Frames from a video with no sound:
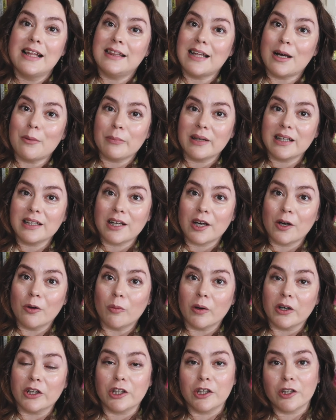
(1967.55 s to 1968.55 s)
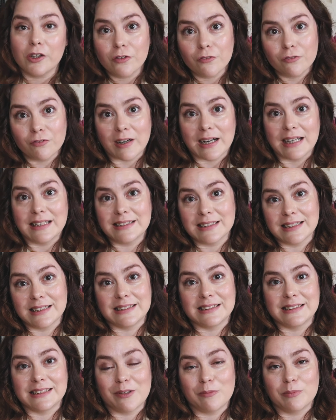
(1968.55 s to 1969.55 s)
Let me know what you've read
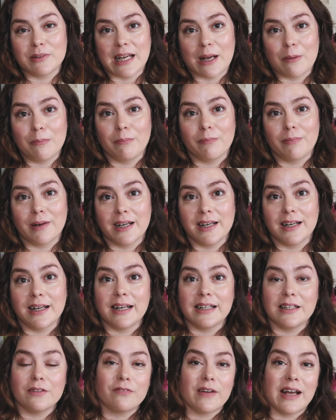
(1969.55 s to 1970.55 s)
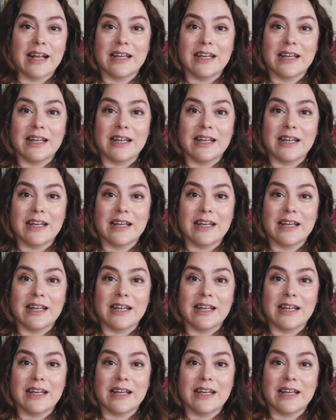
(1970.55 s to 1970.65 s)
in September and if